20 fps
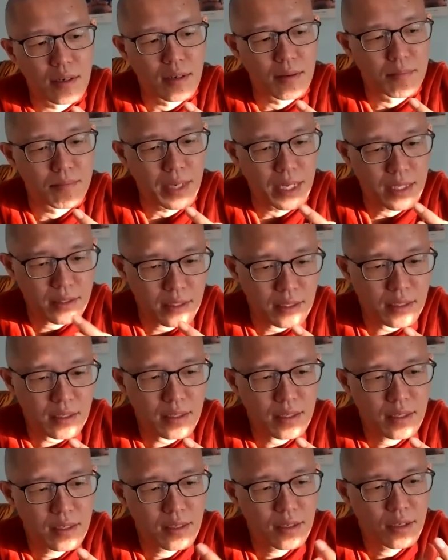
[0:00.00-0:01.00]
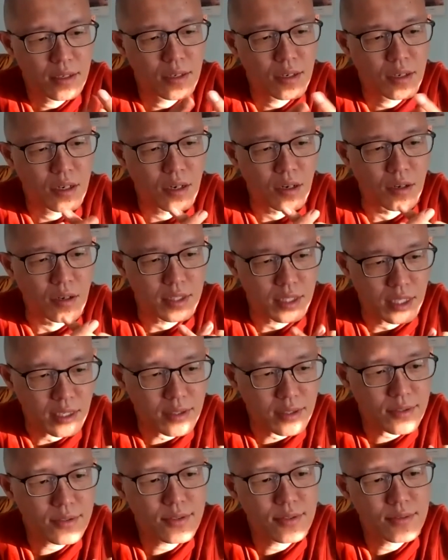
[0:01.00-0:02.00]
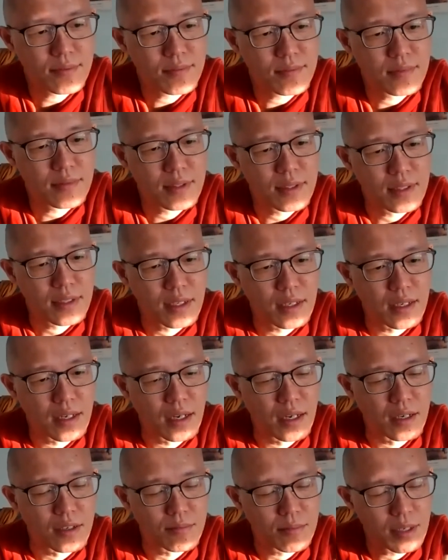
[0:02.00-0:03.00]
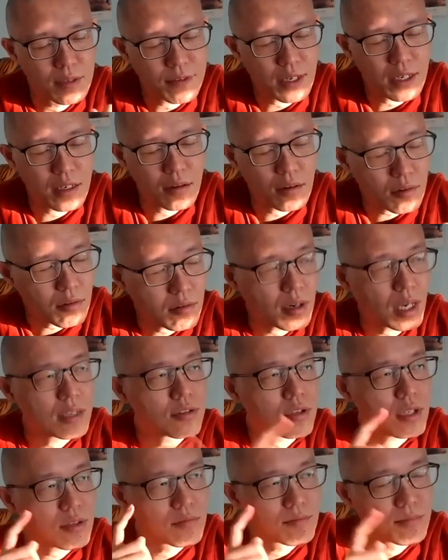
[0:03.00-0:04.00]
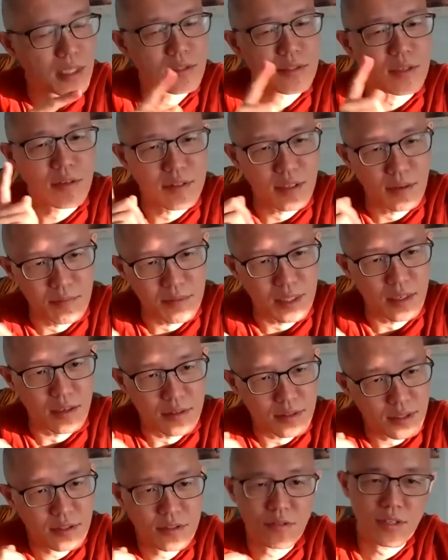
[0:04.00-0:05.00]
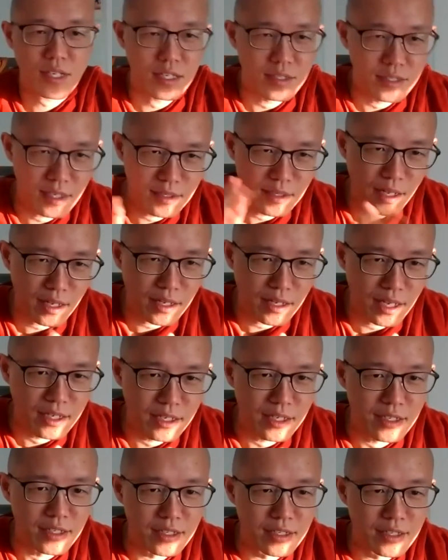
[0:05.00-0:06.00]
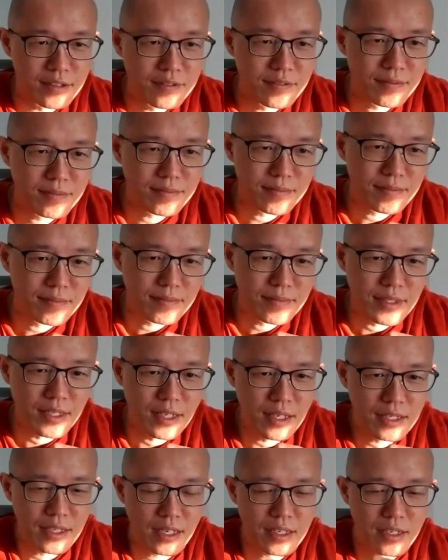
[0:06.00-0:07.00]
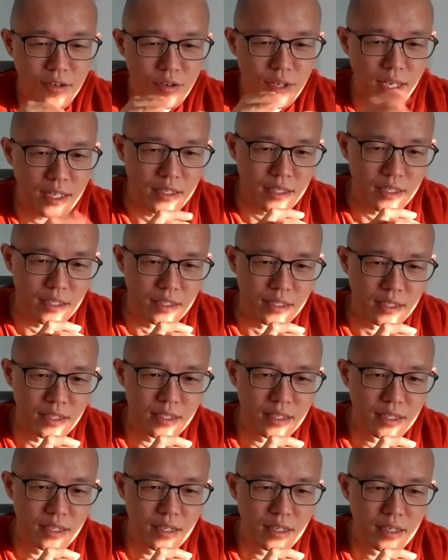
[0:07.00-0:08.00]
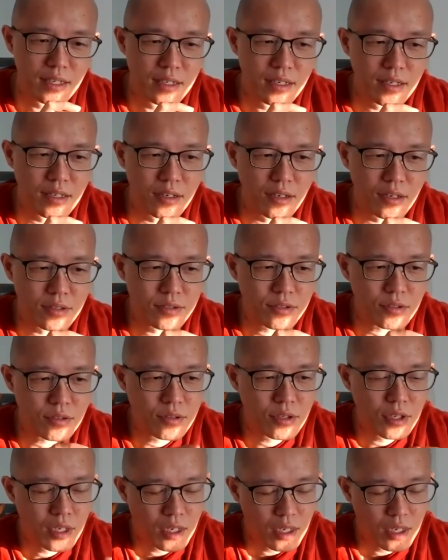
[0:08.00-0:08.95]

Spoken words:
matter or things, you may find that, oh, actually you miss out something else. It's okay, then add it in. Then you add it in. So